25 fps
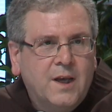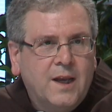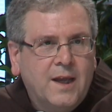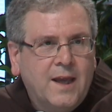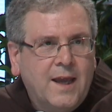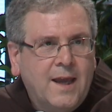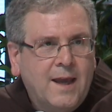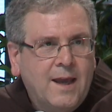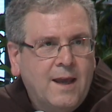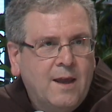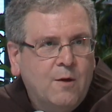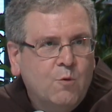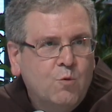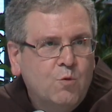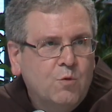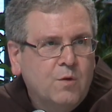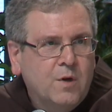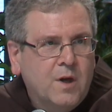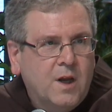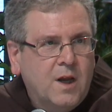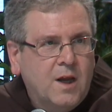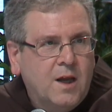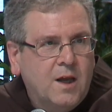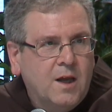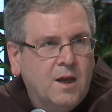Our
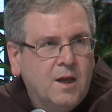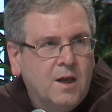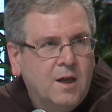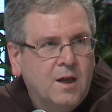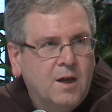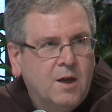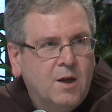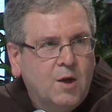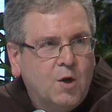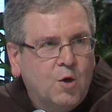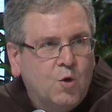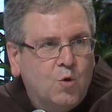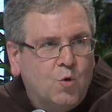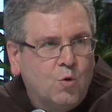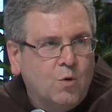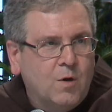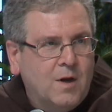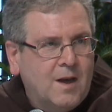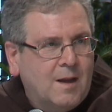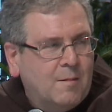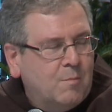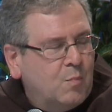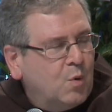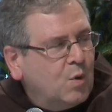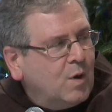being
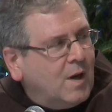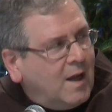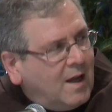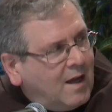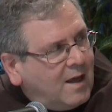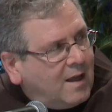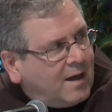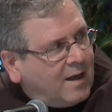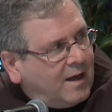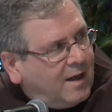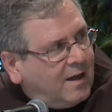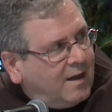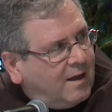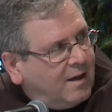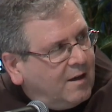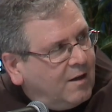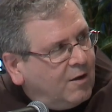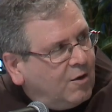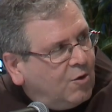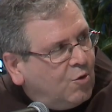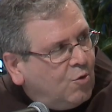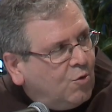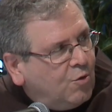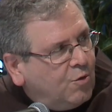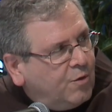custodians, our
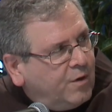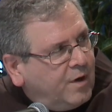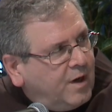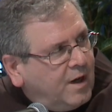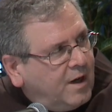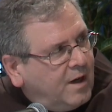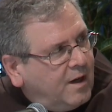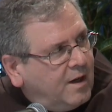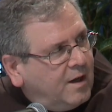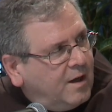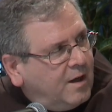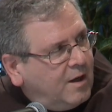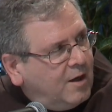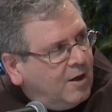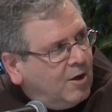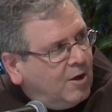custody,